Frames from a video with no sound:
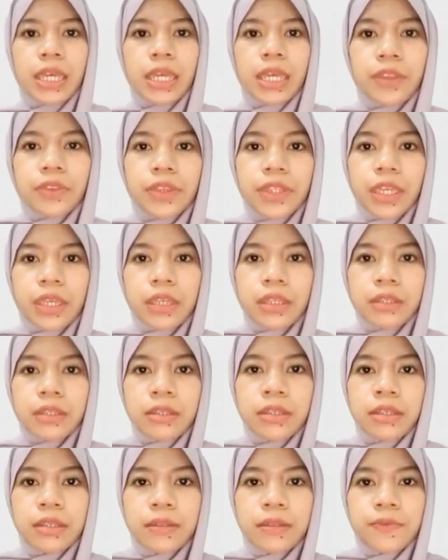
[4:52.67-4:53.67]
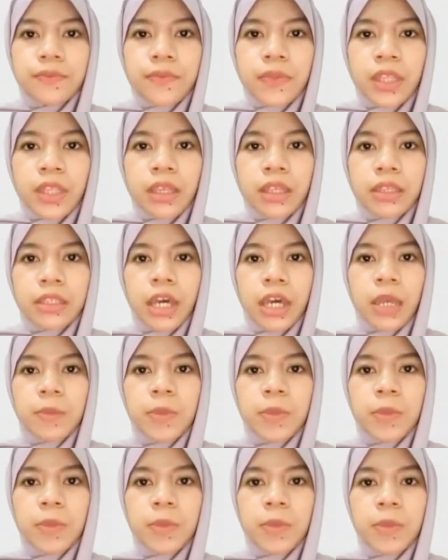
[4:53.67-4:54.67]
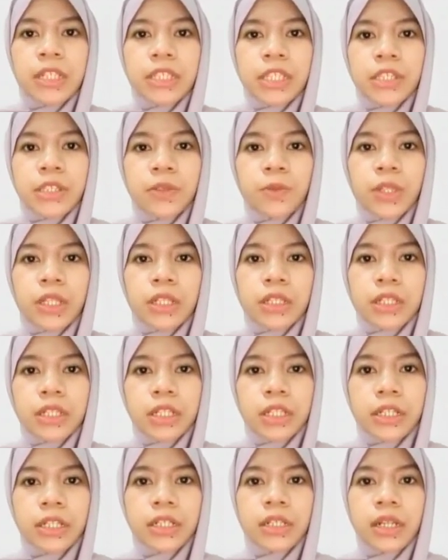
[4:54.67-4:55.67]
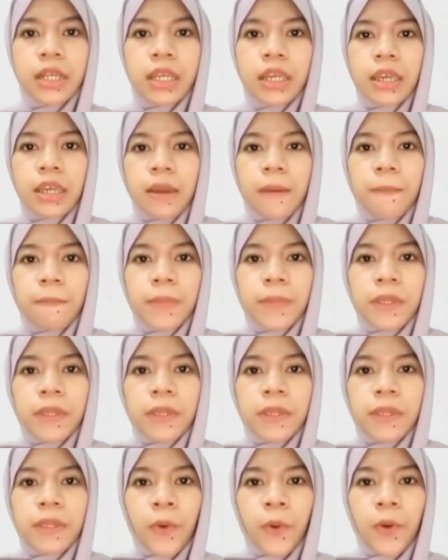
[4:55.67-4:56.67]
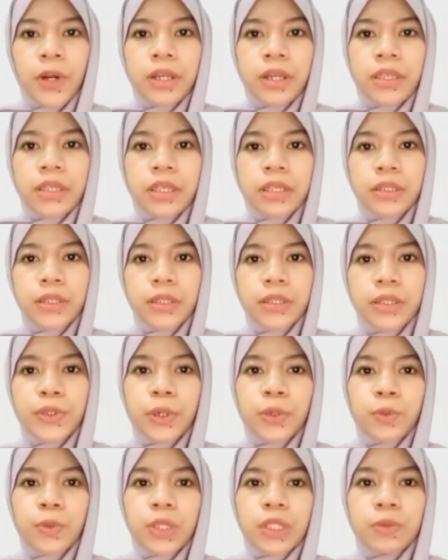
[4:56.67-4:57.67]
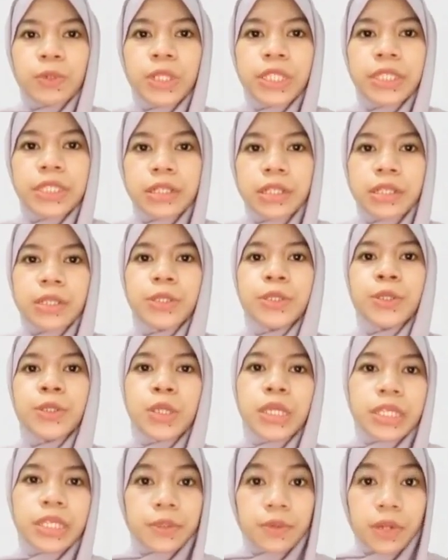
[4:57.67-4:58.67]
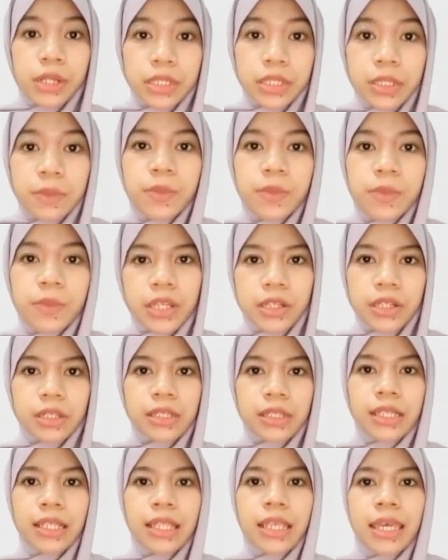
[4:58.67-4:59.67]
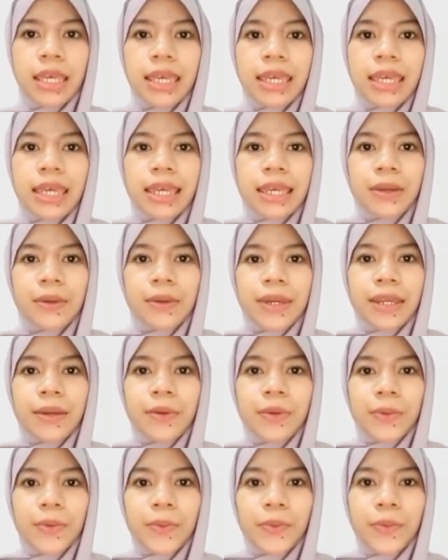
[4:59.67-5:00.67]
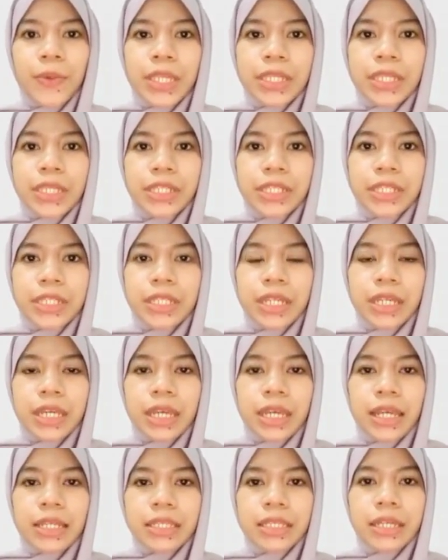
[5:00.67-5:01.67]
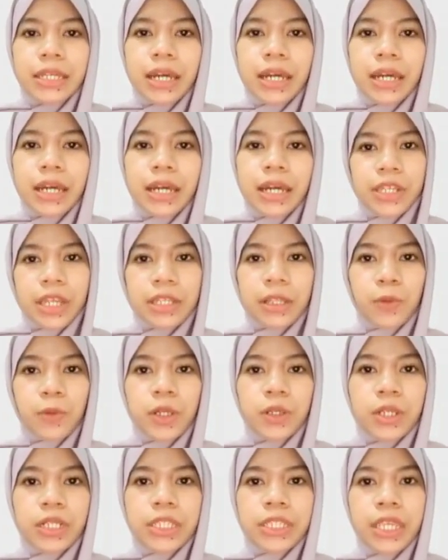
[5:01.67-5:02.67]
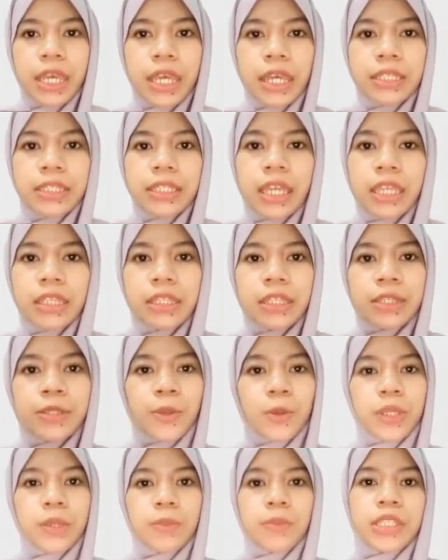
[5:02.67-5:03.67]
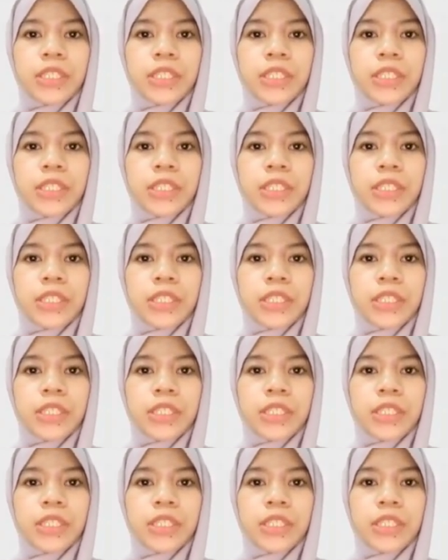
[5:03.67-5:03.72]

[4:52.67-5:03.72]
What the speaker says: And then the hyperpolarization will occur before the neuron will return to its resting potential, which as the ion channel will reset, and the sodium